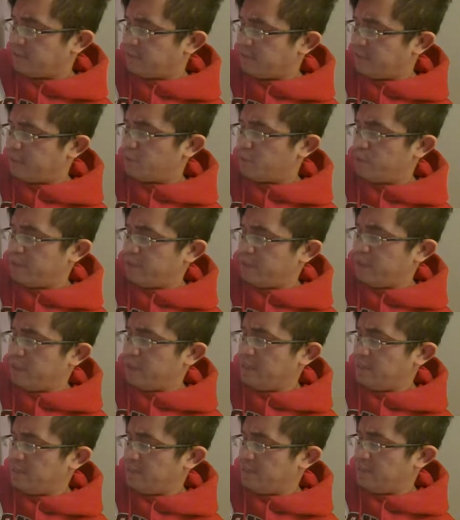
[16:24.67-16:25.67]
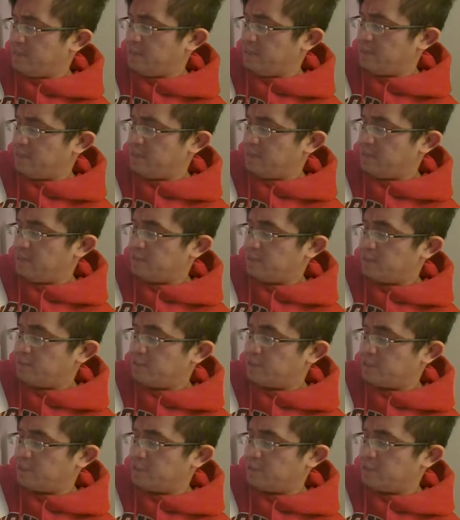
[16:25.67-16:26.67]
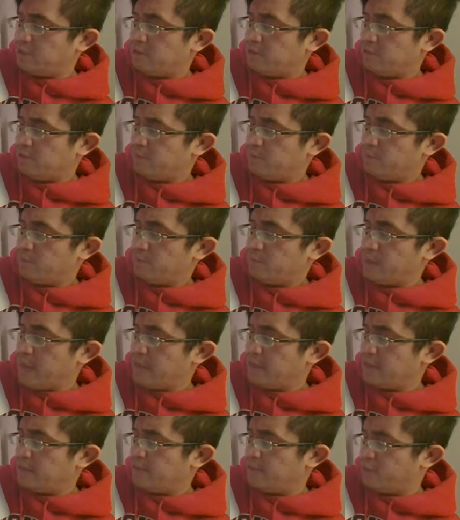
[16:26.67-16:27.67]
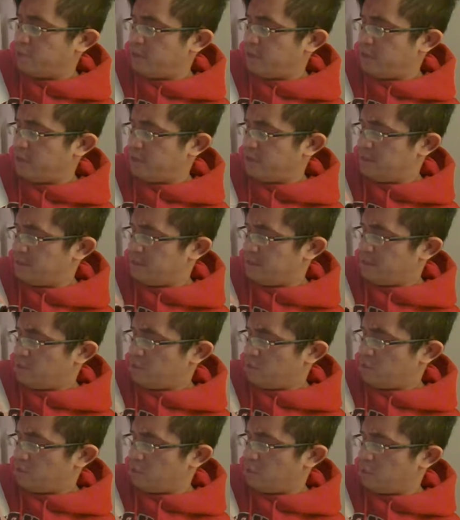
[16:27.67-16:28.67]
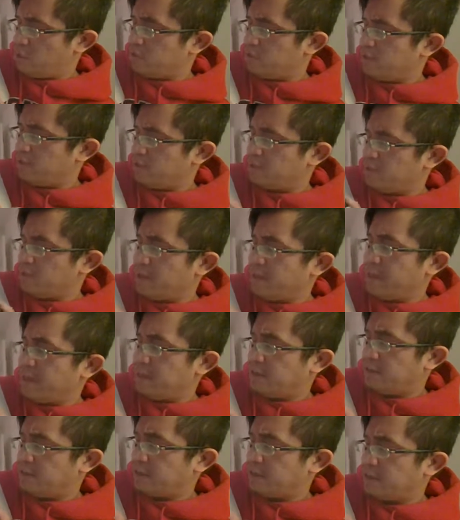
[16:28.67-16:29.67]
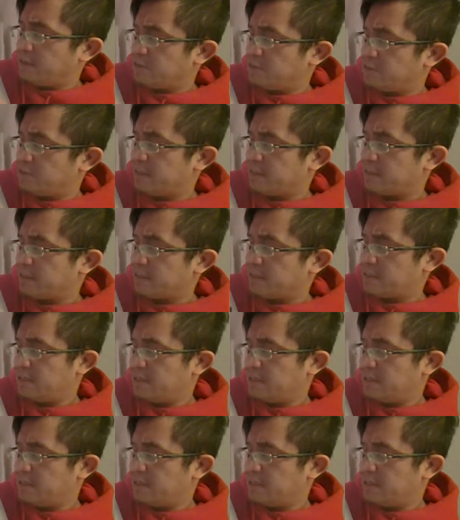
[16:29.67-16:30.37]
3, 0, -3, or is 9 less than 6?